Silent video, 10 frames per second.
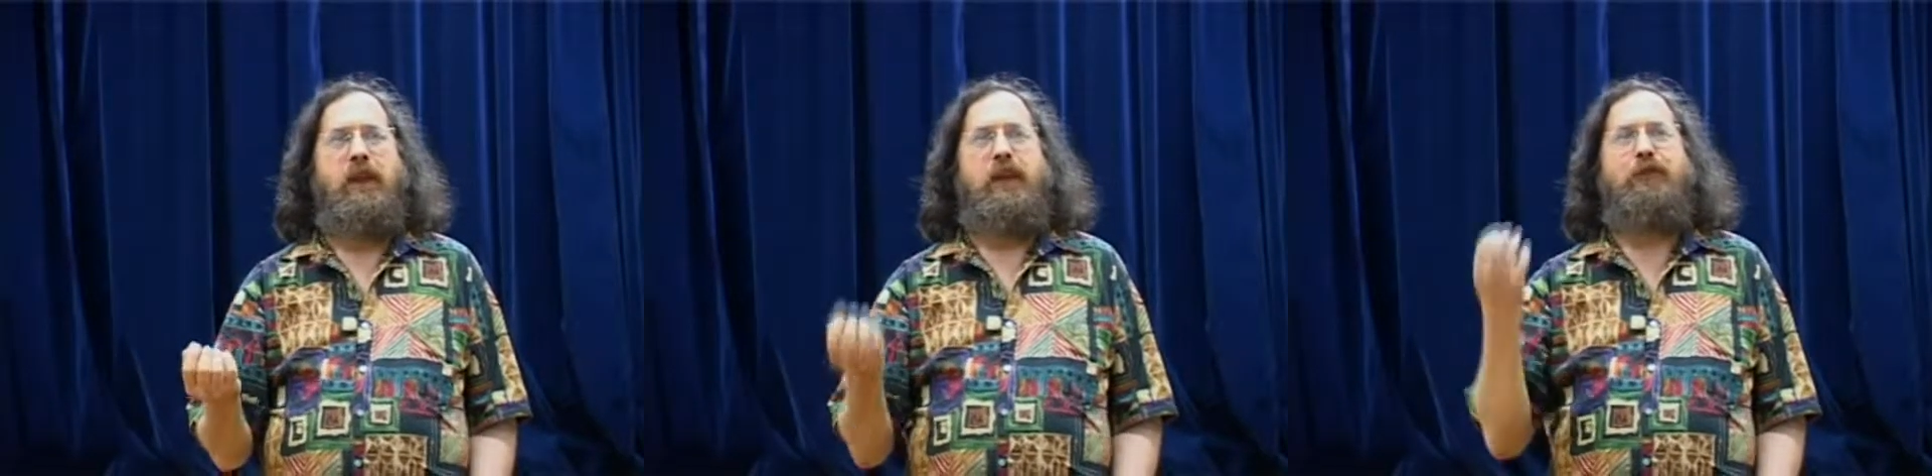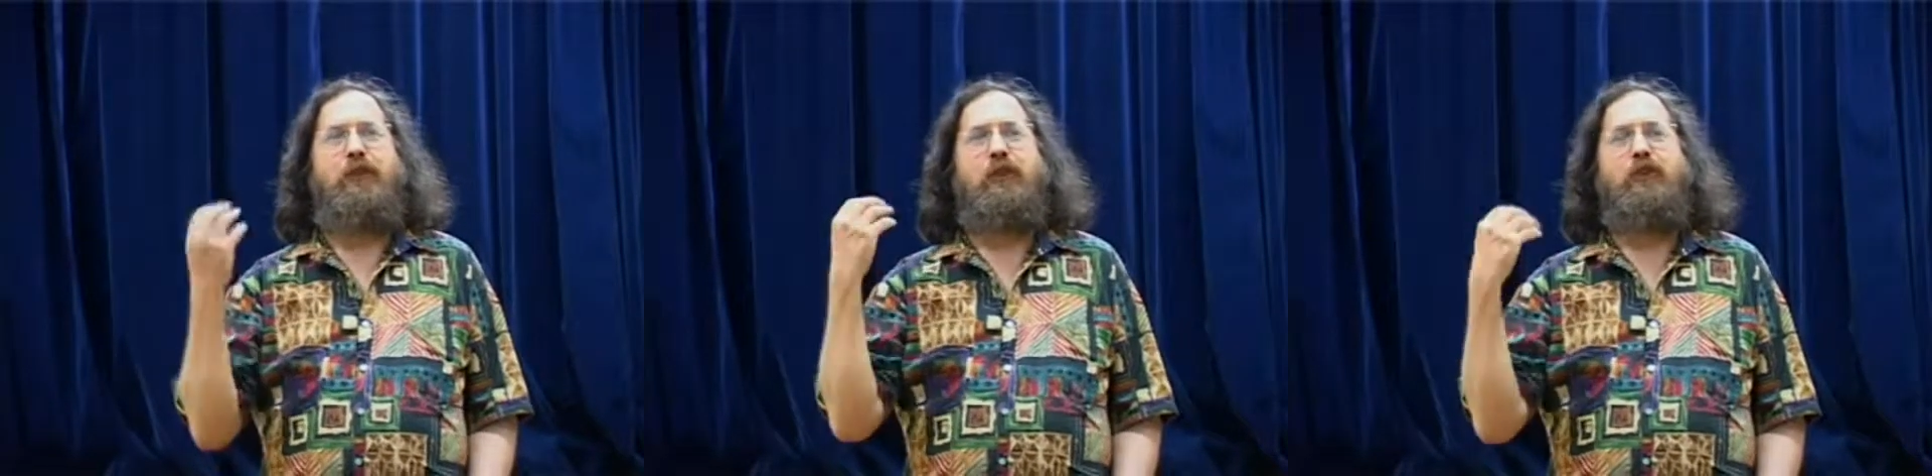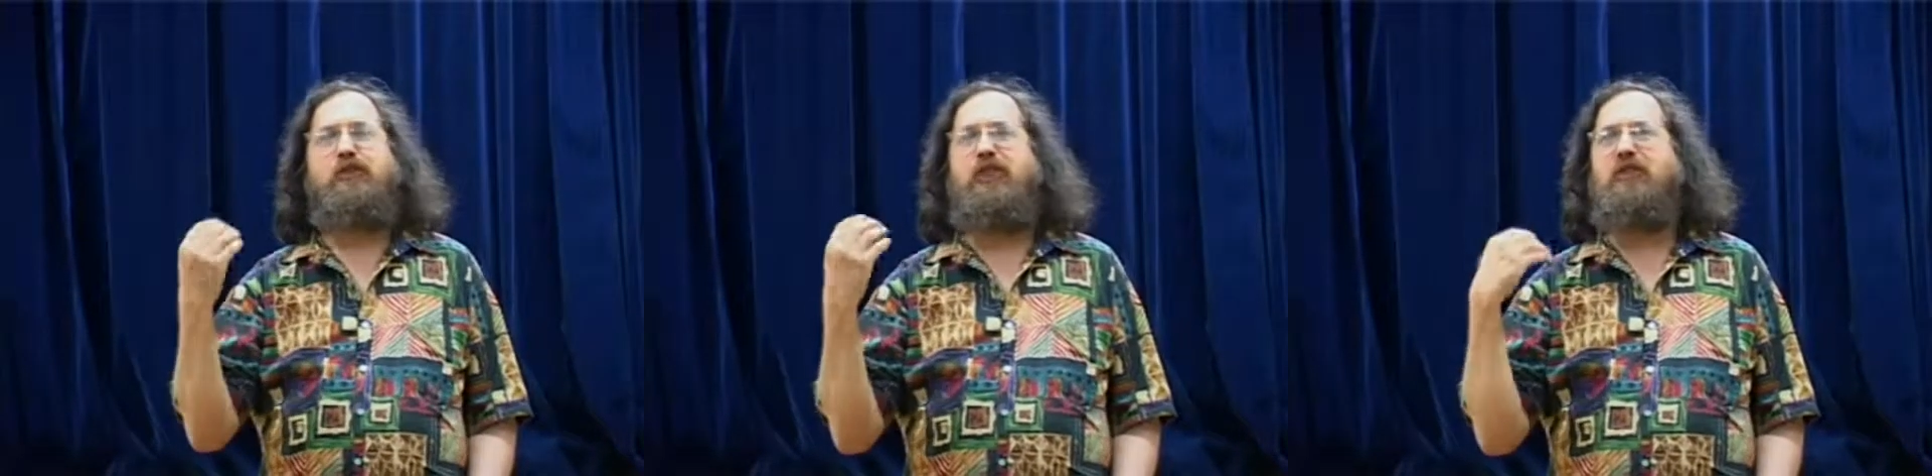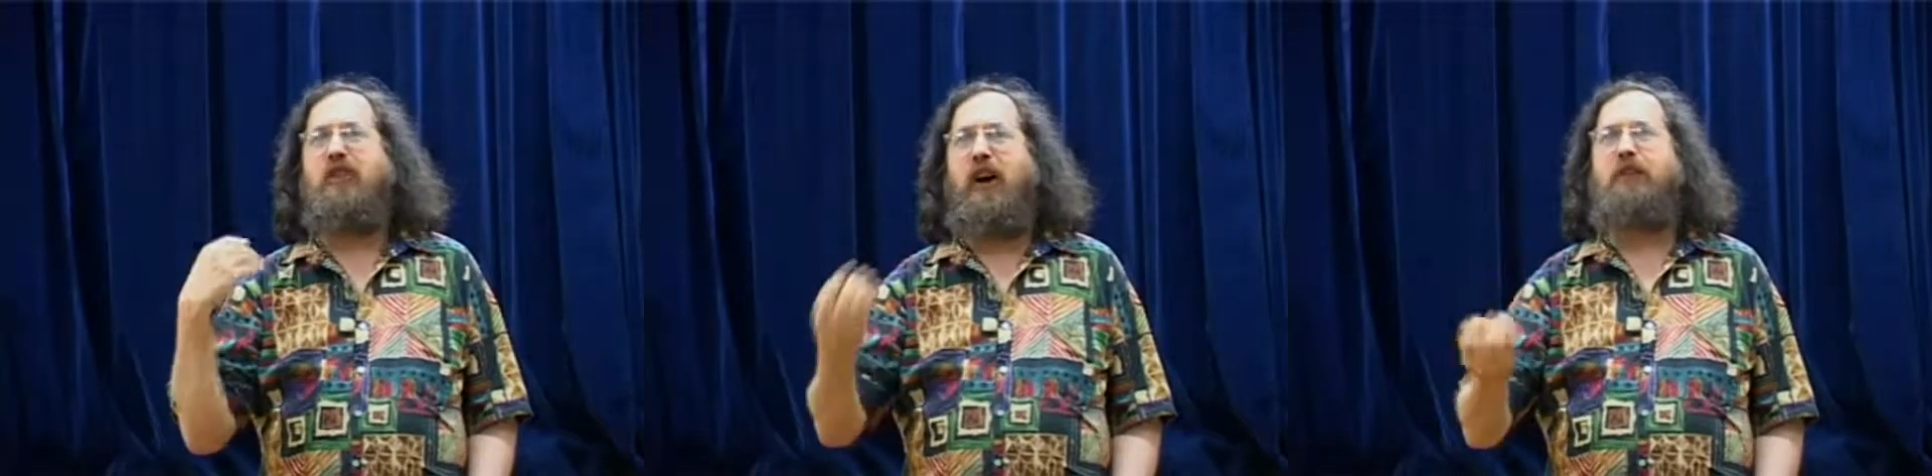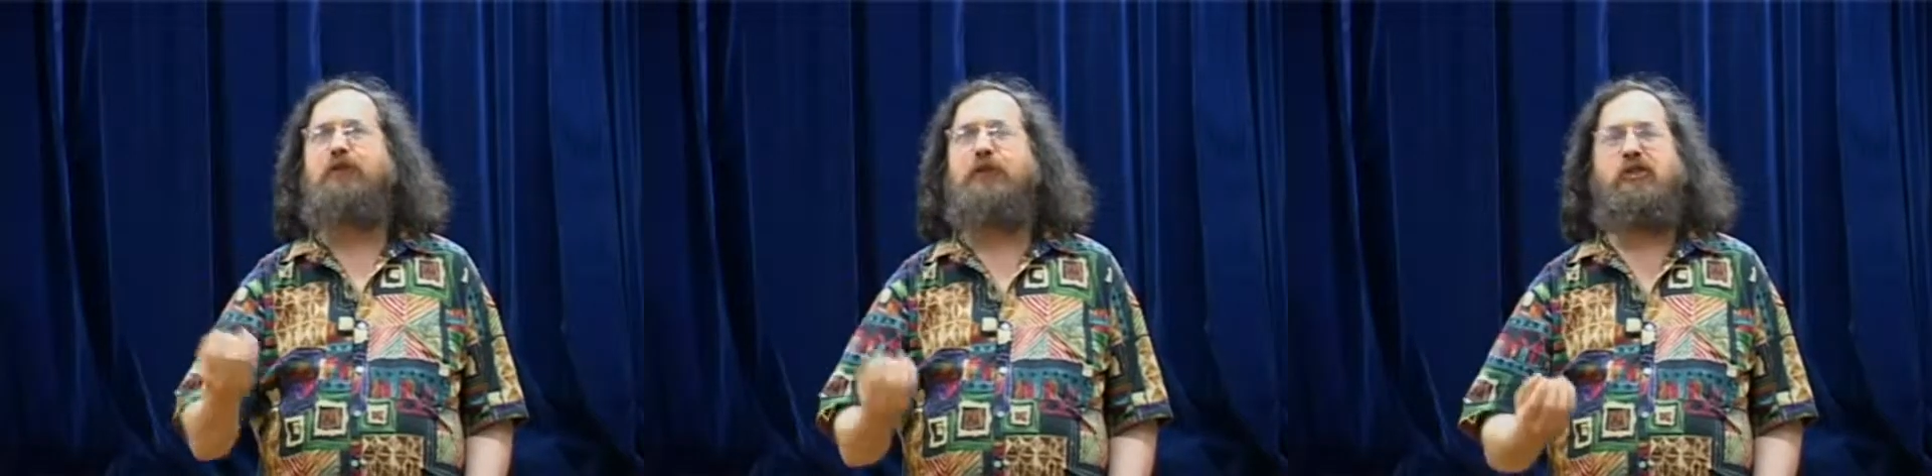If they're using
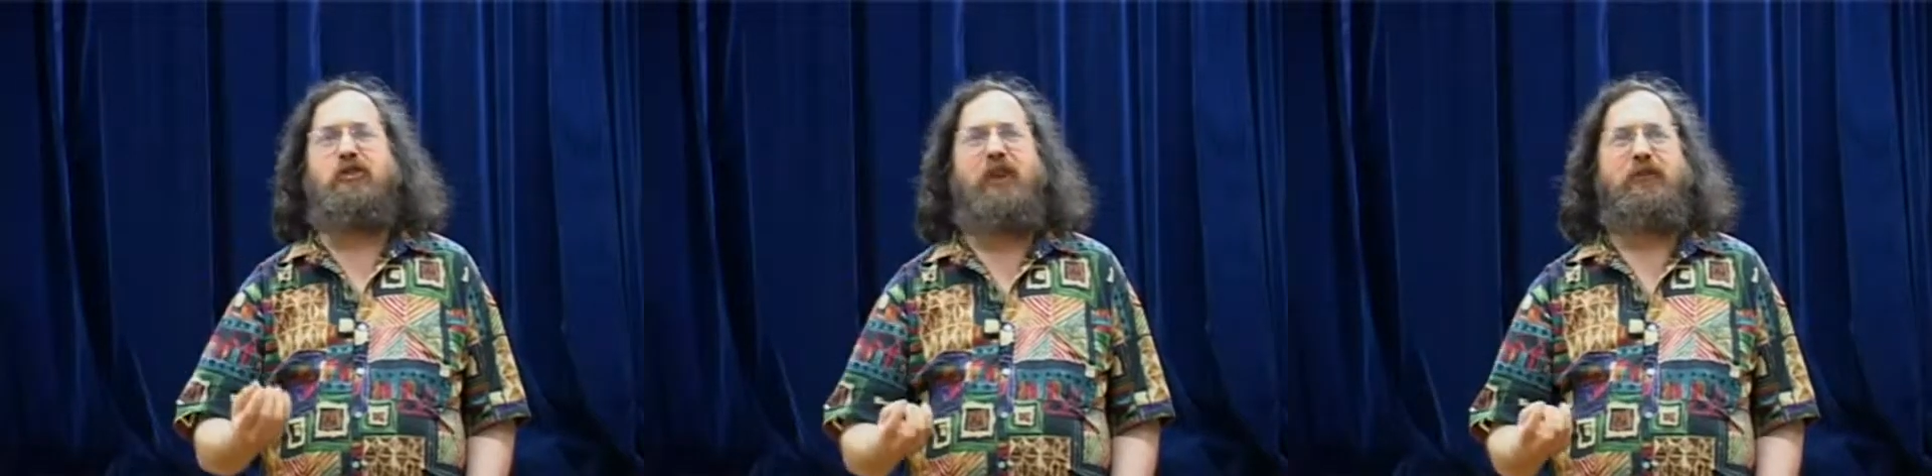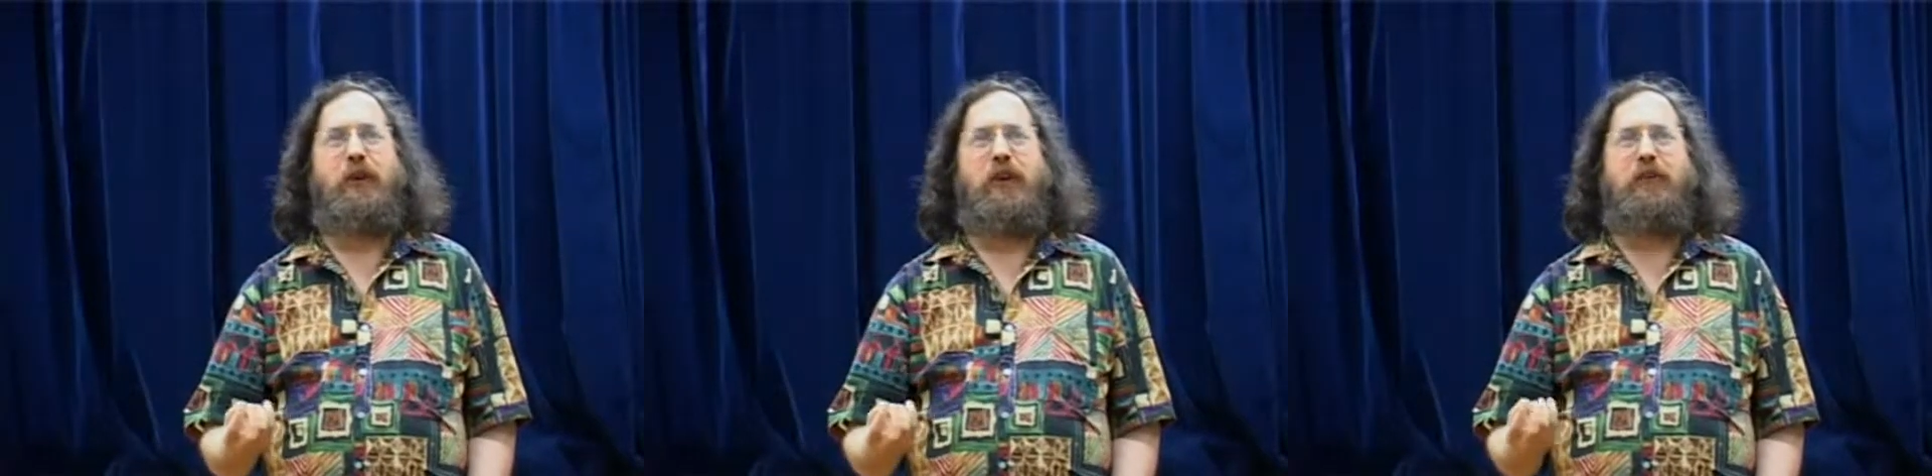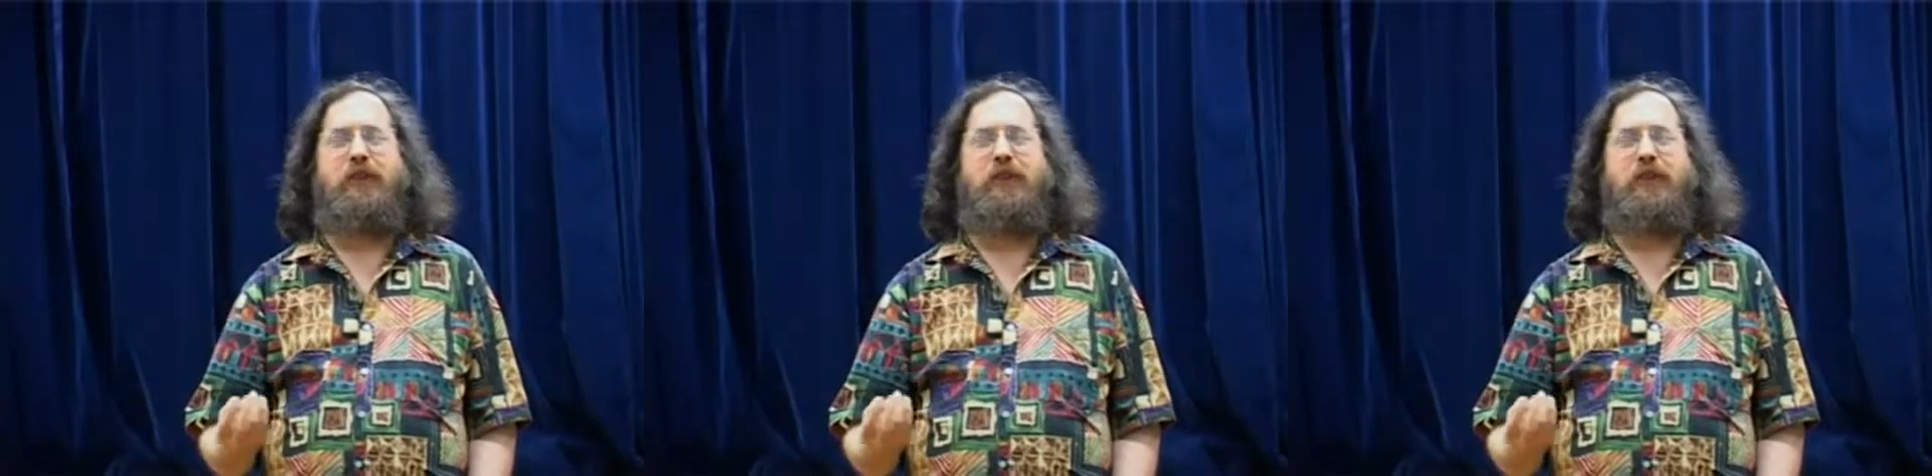non-free software,